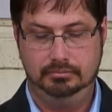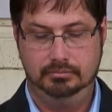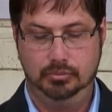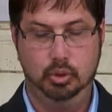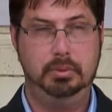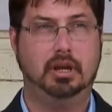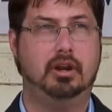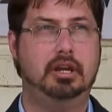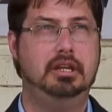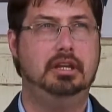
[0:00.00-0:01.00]

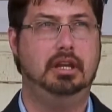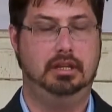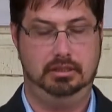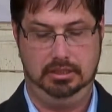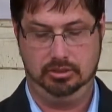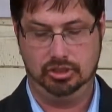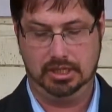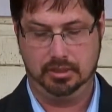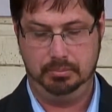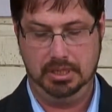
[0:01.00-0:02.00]
Newbury and
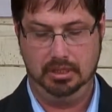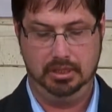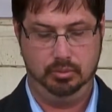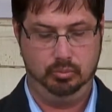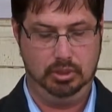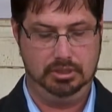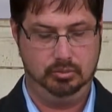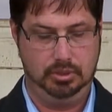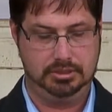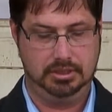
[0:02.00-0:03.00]
Jacob Bayley
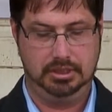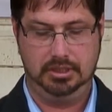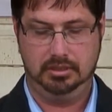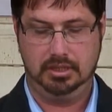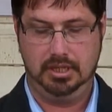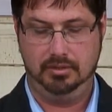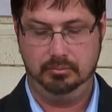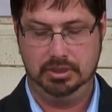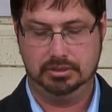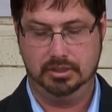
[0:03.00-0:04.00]
once again kind of
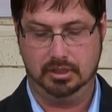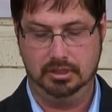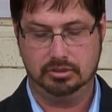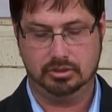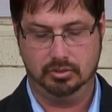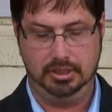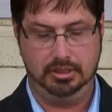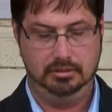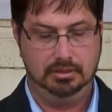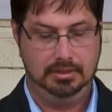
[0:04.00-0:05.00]
missed their
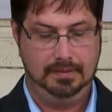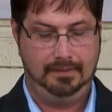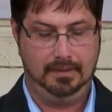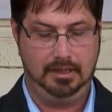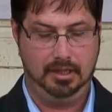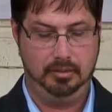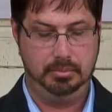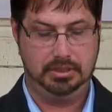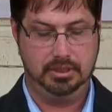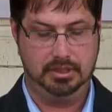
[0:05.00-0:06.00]
history
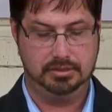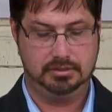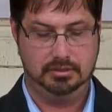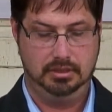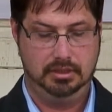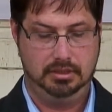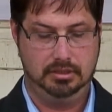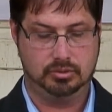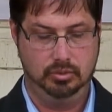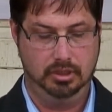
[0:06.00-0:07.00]
because
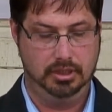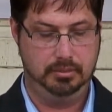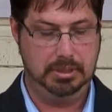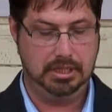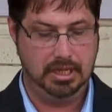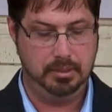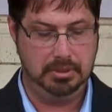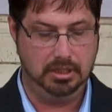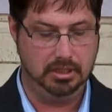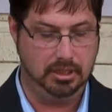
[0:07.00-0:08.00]
this really became
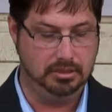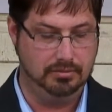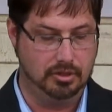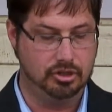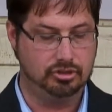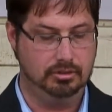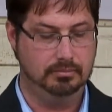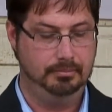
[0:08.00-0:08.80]
a diversion.